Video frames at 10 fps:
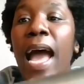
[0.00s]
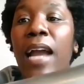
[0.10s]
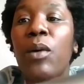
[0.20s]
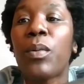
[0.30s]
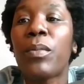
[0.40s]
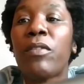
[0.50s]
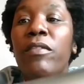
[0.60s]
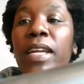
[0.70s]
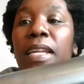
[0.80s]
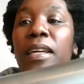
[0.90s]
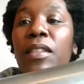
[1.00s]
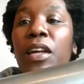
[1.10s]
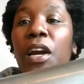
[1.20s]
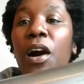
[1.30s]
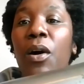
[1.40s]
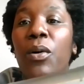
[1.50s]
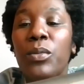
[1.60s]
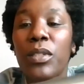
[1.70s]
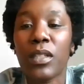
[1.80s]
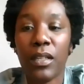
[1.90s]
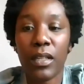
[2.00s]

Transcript: aquamarine and the gold.